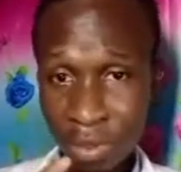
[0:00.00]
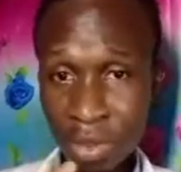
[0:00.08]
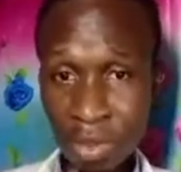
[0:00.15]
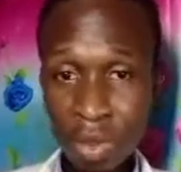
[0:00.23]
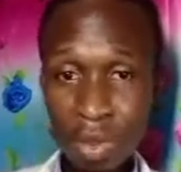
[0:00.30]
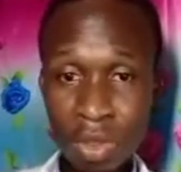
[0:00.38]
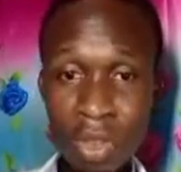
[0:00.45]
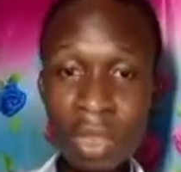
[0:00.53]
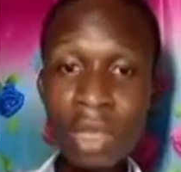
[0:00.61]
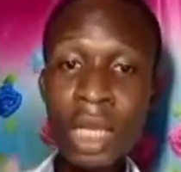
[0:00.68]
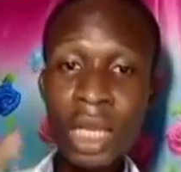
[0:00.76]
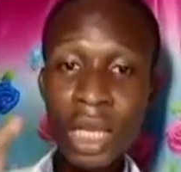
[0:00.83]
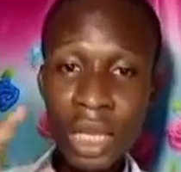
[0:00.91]
because
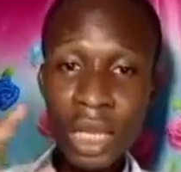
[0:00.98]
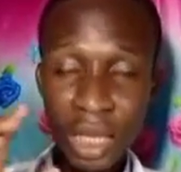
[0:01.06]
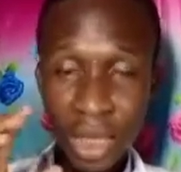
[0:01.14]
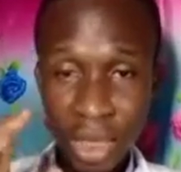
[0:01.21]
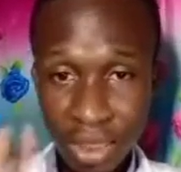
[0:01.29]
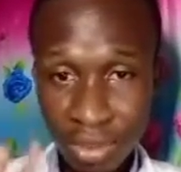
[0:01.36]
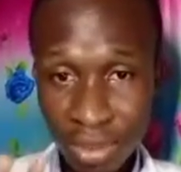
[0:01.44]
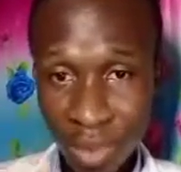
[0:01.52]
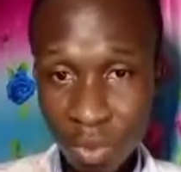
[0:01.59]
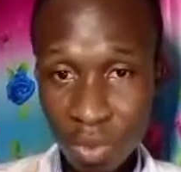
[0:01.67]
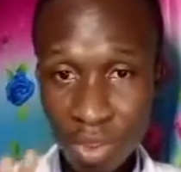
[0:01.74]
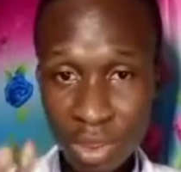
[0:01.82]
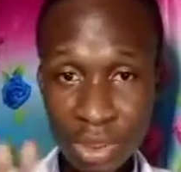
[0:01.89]

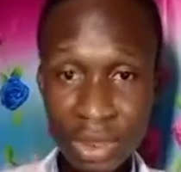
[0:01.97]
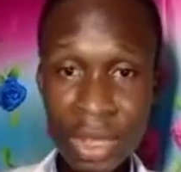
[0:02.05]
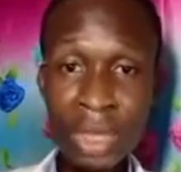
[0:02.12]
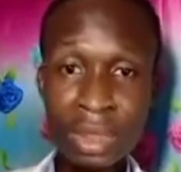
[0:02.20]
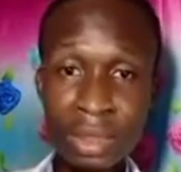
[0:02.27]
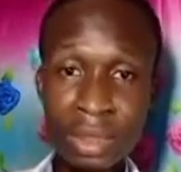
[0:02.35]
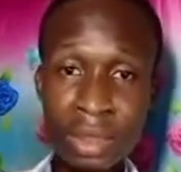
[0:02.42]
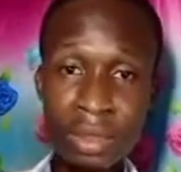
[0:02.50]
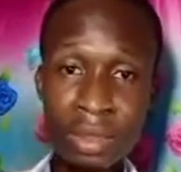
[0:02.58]
anytime we stand,